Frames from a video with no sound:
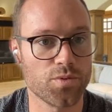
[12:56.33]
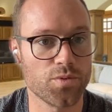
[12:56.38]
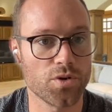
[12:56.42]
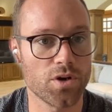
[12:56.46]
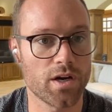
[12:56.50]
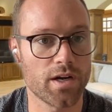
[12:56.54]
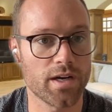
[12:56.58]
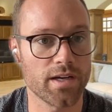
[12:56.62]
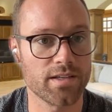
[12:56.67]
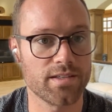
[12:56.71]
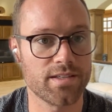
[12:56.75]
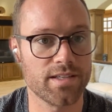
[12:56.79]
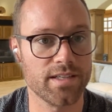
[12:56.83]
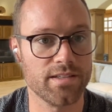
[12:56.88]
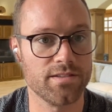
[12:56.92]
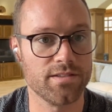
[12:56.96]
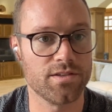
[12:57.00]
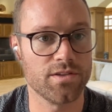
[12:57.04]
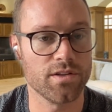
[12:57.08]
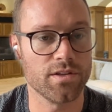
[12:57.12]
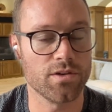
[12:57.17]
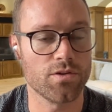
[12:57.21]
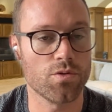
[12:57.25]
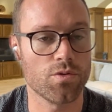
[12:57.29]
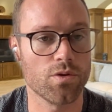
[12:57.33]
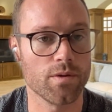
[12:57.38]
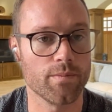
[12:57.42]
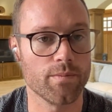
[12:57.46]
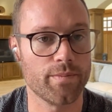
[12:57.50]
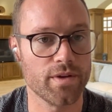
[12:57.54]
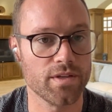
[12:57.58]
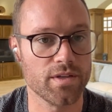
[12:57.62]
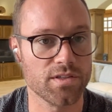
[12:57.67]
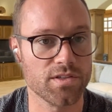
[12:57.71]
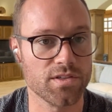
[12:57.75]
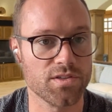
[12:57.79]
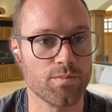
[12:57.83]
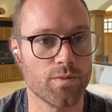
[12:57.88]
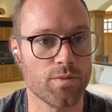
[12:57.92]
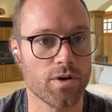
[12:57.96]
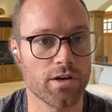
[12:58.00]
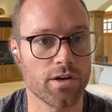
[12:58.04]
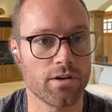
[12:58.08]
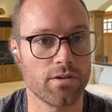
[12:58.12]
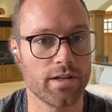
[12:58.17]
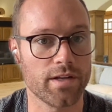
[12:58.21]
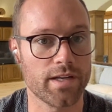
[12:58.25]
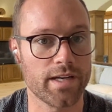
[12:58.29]
these products into the core
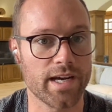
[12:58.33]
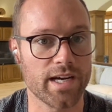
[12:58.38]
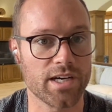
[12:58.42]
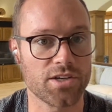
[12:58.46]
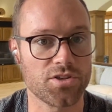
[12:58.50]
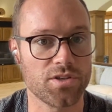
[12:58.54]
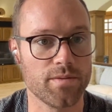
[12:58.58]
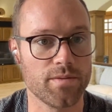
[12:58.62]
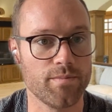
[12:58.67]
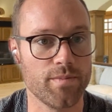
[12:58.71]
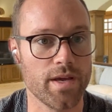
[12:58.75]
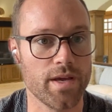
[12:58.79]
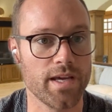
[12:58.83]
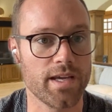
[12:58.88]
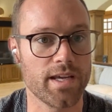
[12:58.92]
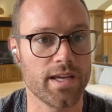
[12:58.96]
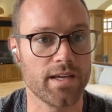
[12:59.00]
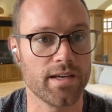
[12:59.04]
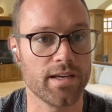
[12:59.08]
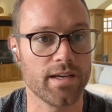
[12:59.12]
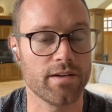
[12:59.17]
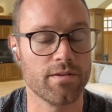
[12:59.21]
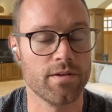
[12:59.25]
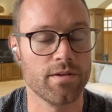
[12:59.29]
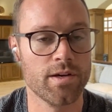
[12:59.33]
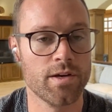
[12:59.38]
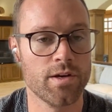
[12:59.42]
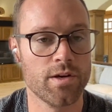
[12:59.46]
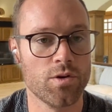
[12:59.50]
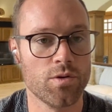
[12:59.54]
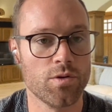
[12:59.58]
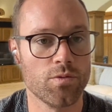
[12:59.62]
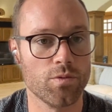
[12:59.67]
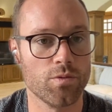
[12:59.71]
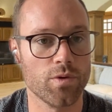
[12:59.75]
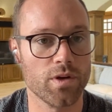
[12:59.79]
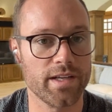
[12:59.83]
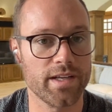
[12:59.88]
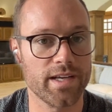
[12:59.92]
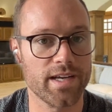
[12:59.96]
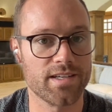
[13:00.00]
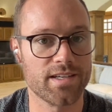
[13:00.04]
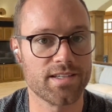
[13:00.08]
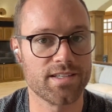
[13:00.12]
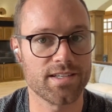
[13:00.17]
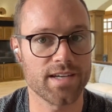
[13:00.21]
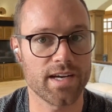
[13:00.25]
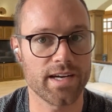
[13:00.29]
business model and actually making it
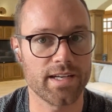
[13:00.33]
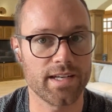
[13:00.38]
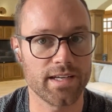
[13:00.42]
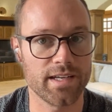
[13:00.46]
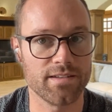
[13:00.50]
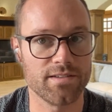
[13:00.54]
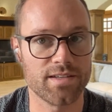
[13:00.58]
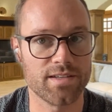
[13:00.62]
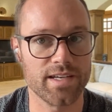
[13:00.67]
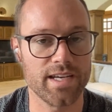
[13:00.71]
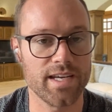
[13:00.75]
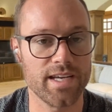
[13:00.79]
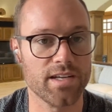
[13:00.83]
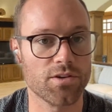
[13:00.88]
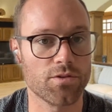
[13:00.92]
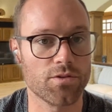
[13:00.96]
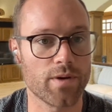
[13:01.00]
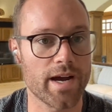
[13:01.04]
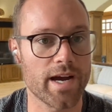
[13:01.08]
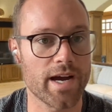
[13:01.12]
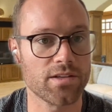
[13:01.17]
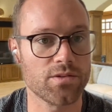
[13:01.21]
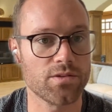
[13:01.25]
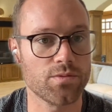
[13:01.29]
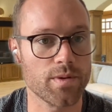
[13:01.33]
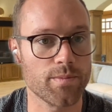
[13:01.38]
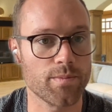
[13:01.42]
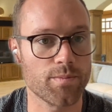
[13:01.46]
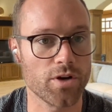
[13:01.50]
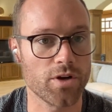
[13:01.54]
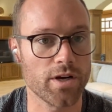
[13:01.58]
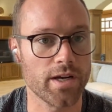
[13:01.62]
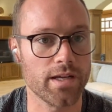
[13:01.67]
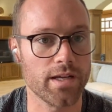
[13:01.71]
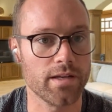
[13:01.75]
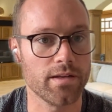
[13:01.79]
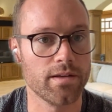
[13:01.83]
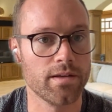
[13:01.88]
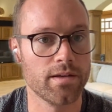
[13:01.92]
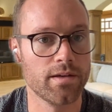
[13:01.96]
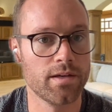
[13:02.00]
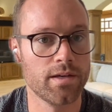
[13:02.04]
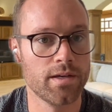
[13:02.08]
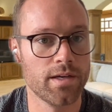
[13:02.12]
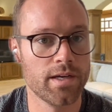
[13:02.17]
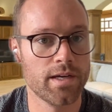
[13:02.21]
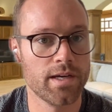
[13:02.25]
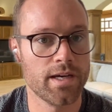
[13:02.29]
really exciting to interact with a
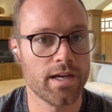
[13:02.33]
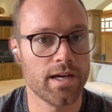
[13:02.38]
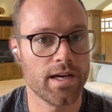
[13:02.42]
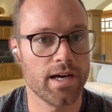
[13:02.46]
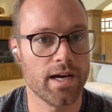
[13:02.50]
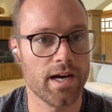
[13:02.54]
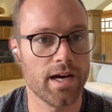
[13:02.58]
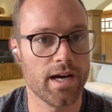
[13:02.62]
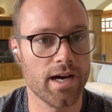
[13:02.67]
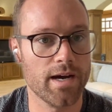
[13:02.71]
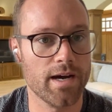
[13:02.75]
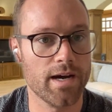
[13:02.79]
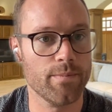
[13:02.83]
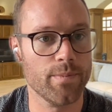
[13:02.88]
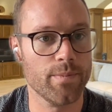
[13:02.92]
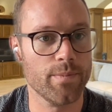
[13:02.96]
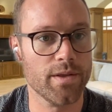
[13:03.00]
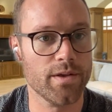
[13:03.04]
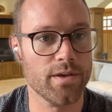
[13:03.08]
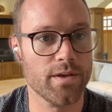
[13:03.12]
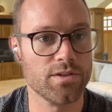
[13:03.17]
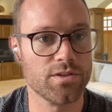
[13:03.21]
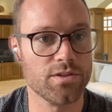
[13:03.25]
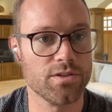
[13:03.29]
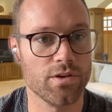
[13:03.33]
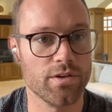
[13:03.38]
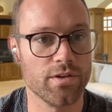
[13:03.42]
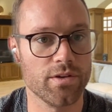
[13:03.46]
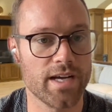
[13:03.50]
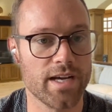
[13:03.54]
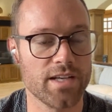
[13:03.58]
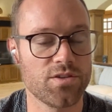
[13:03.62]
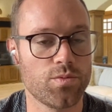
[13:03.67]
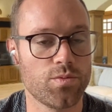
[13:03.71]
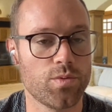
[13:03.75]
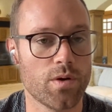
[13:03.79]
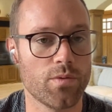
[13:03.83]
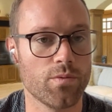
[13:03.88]
brand? So